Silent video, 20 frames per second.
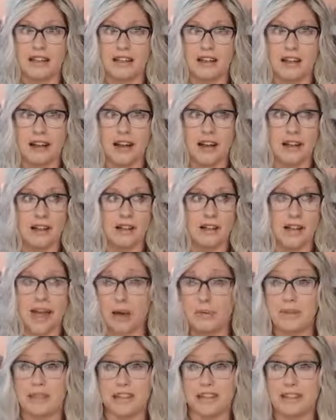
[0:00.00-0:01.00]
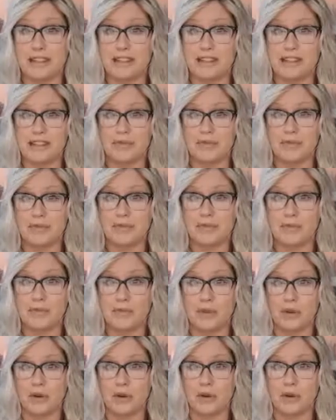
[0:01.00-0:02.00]
abstinence.
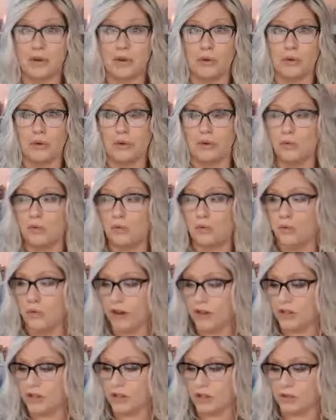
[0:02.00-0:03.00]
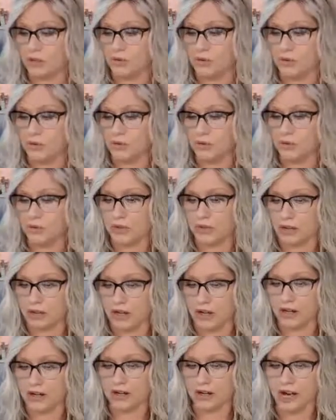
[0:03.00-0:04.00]
So once you
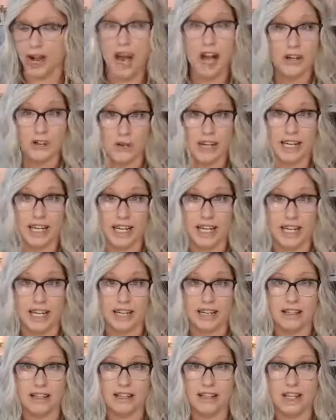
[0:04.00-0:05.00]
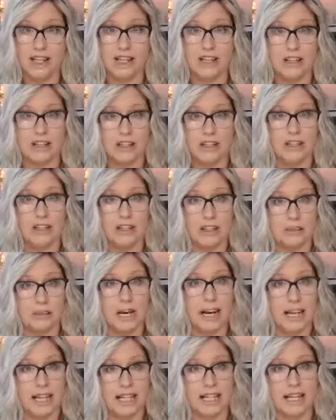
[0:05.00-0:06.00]
start not drinking, then your
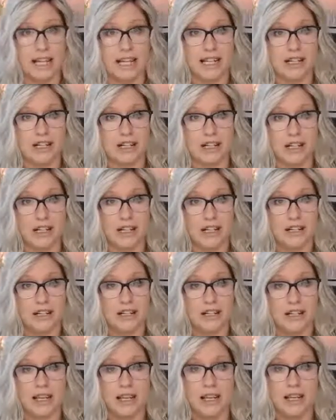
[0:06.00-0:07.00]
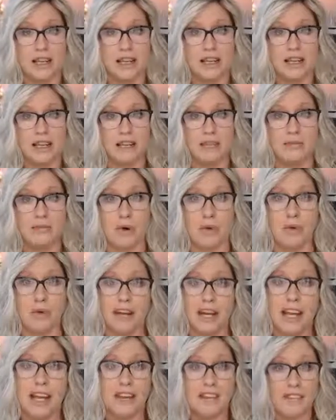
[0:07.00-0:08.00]
sobriety date starts. But what
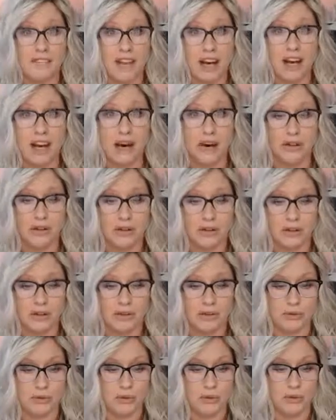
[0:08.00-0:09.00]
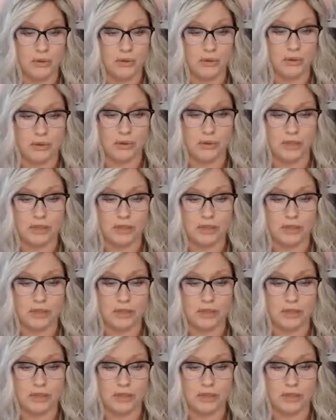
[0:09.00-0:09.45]
I have found through